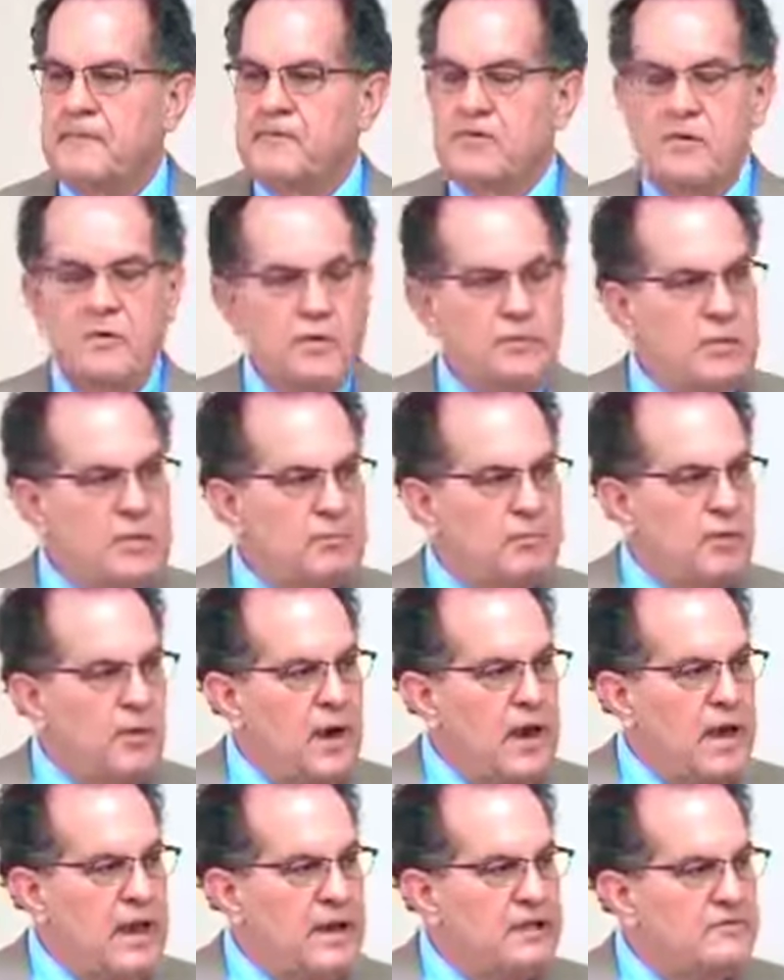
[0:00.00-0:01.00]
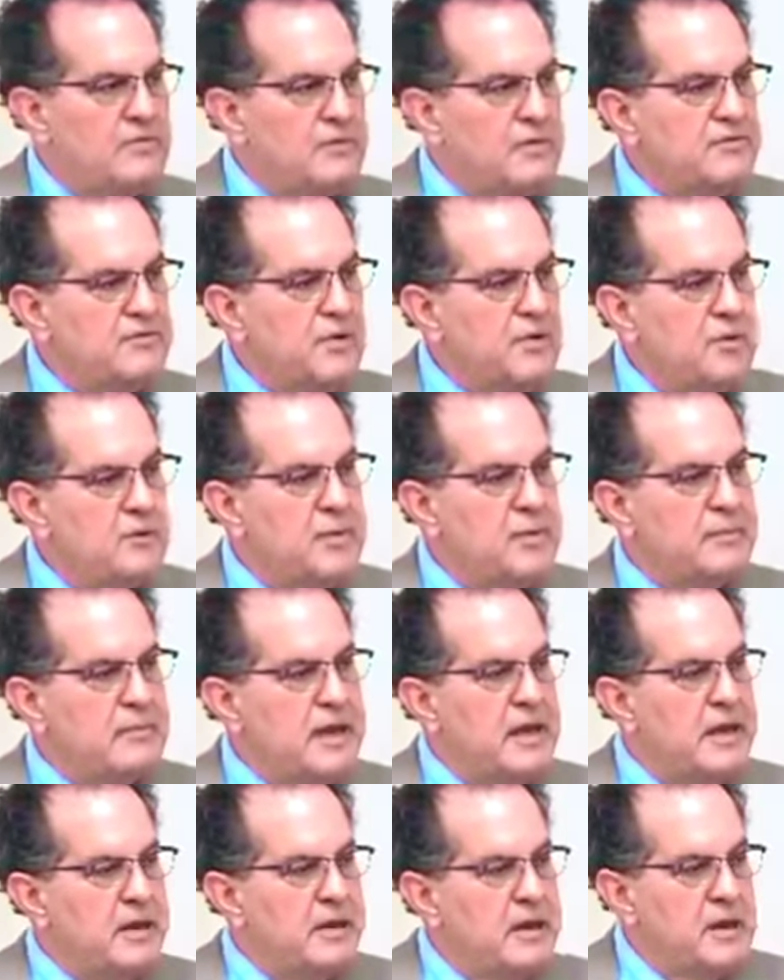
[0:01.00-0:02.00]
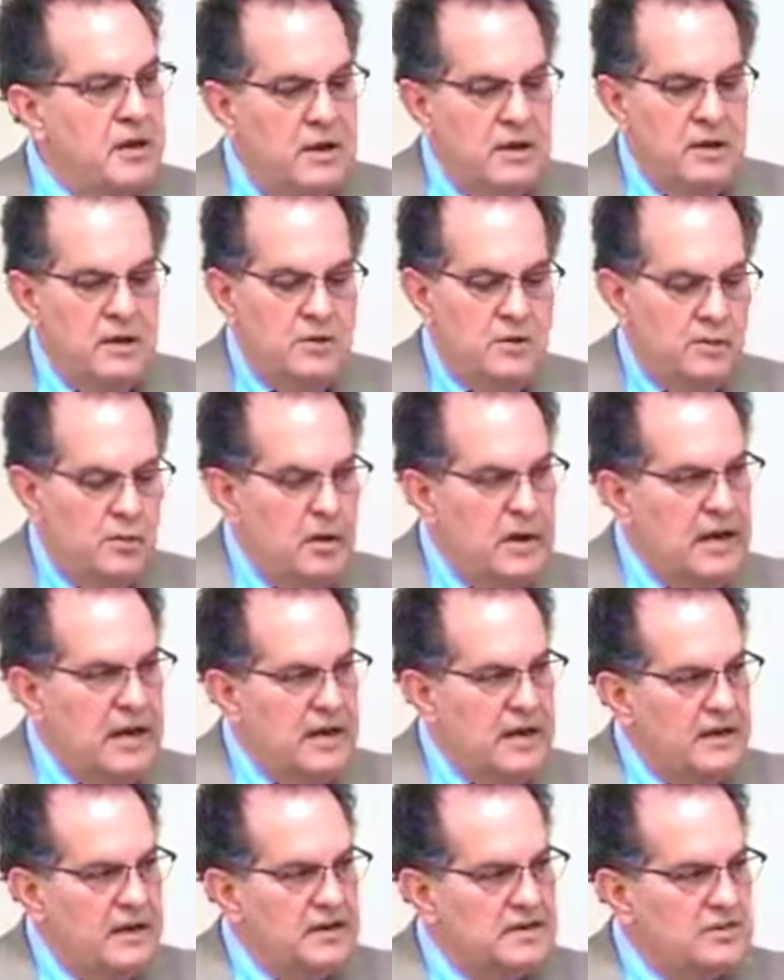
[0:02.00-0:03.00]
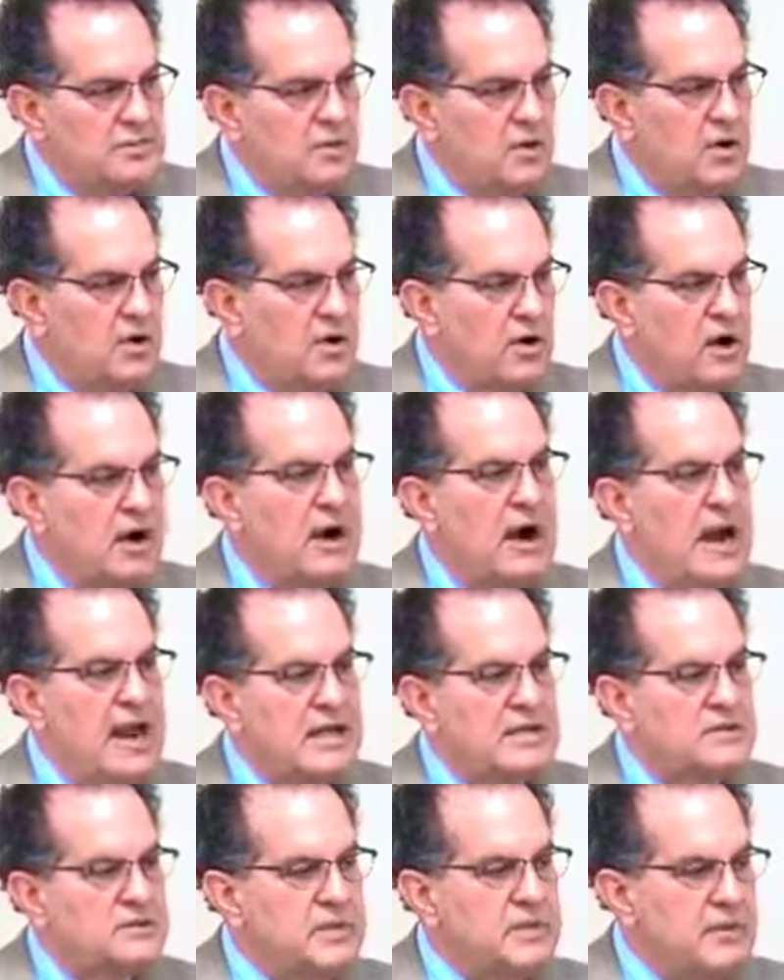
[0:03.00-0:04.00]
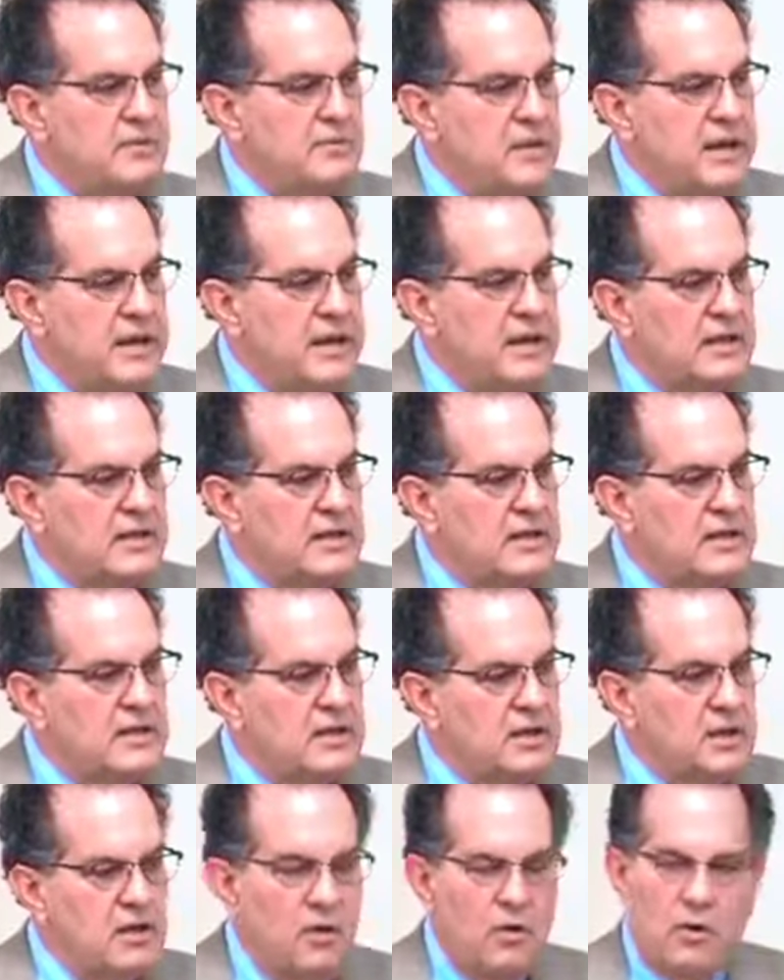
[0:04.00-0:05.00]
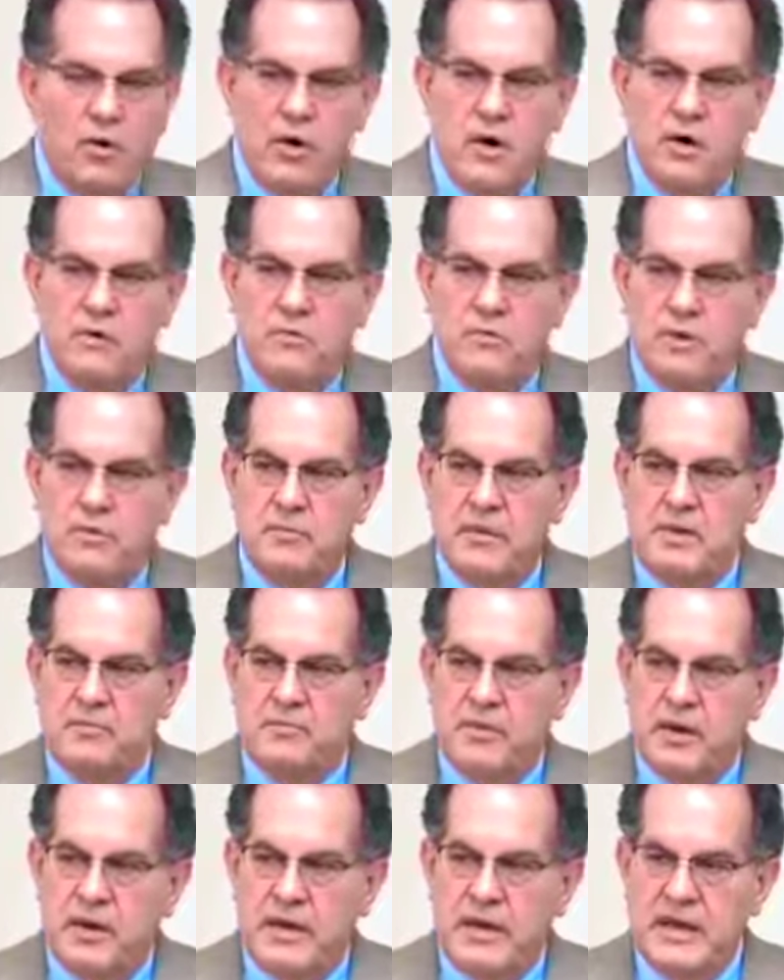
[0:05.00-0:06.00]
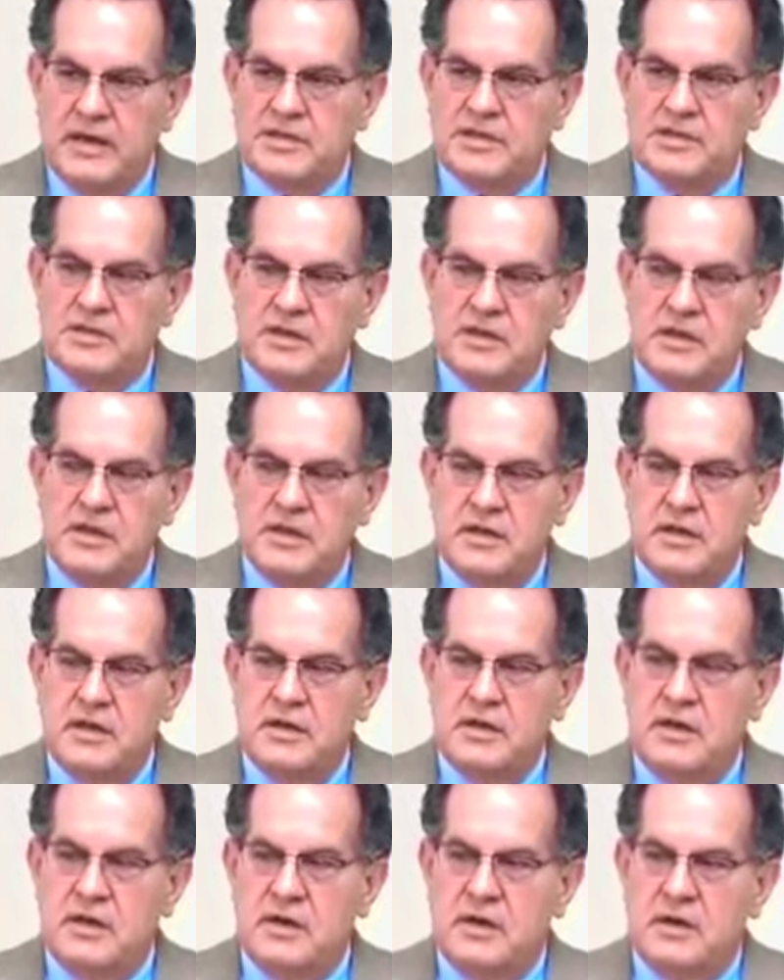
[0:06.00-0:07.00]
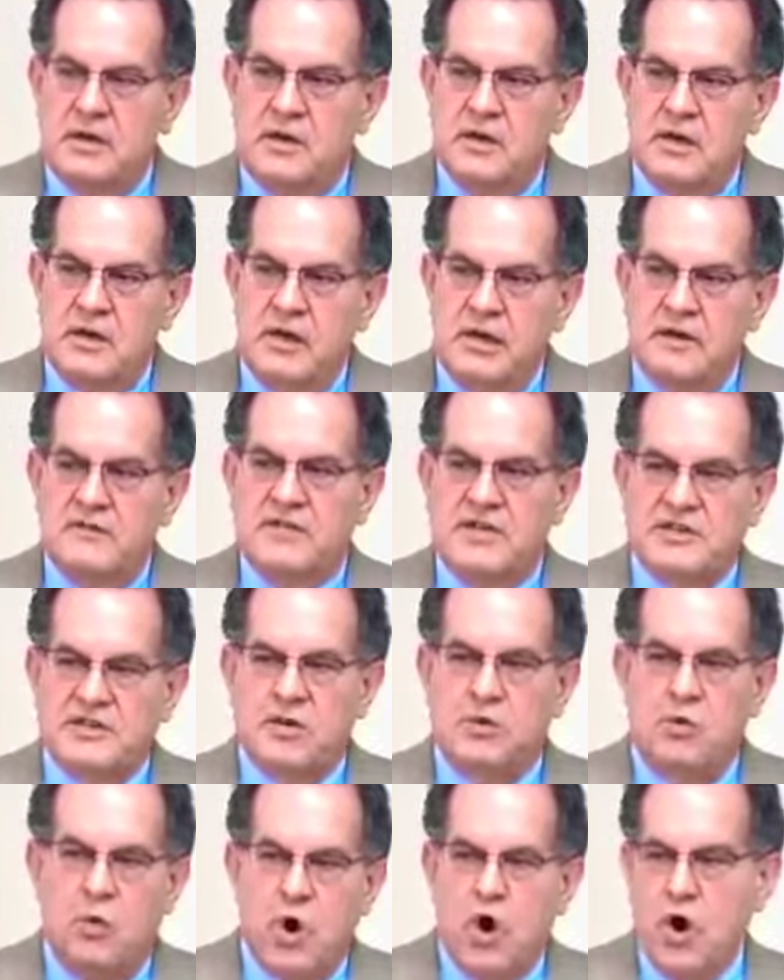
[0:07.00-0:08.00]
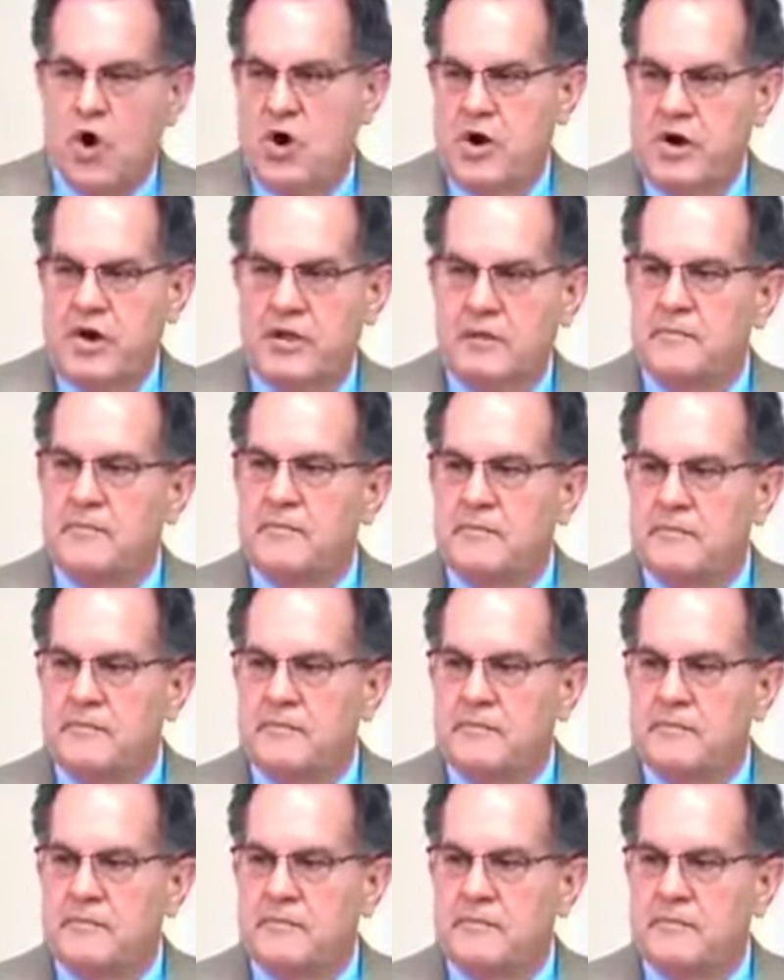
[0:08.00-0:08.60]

So when we pray, before we begin reading this word, or as we read it, that the Lord would be pleased to give us a word,